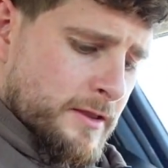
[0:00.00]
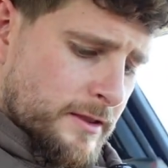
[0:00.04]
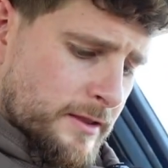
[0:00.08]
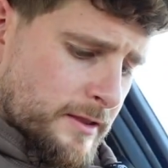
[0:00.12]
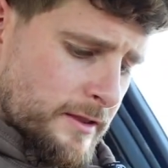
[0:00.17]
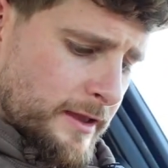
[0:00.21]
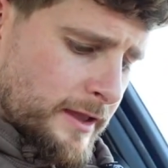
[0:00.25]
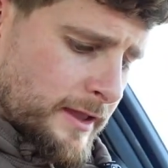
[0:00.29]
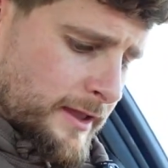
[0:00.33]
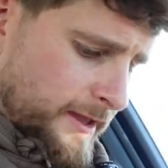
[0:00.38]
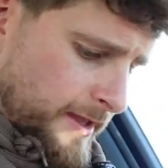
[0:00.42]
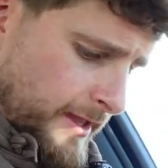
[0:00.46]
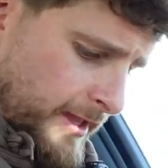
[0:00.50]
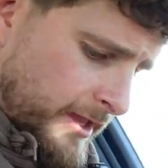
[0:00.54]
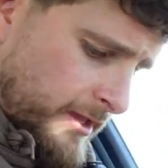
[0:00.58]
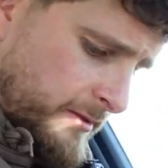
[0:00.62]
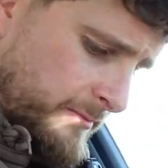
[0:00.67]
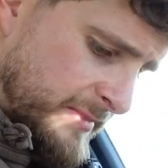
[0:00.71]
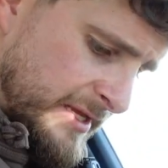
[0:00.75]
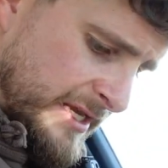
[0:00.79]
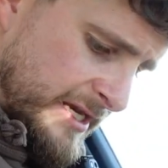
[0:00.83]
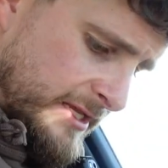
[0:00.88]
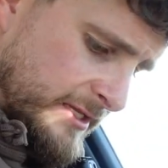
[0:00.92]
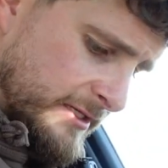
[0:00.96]
Okay,
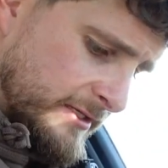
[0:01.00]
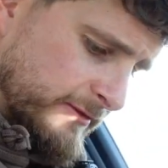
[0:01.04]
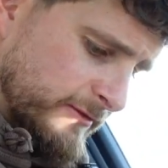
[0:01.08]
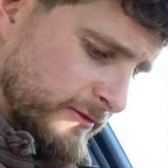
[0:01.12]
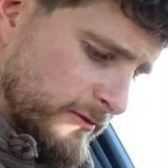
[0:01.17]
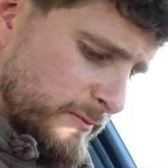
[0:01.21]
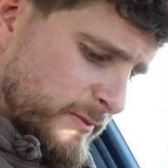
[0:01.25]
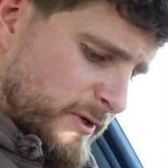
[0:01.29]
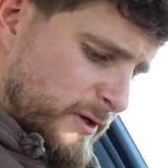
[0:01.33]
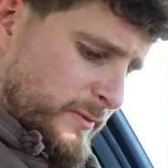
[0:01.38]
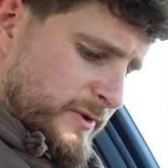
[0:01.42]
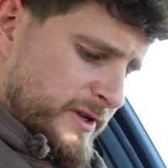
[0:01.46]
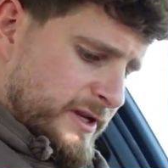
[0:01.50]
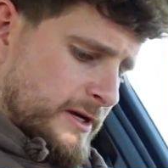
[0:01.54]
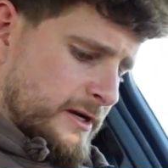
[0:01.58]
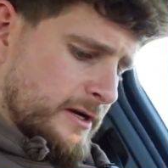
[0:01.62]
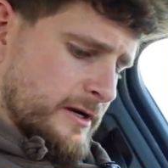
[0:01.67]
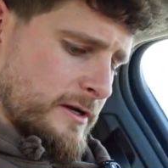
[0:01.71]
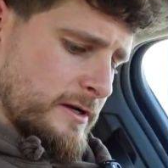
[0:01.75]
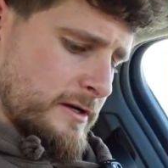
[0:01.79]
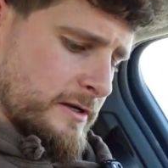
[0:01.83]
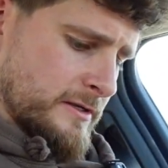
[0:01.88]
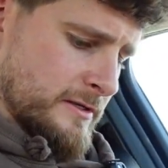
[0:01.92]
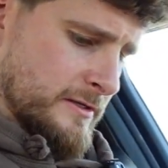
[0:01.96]
8 minutes from where we
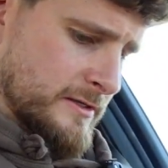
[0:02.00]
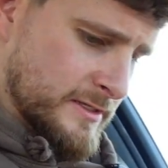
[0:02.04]
are.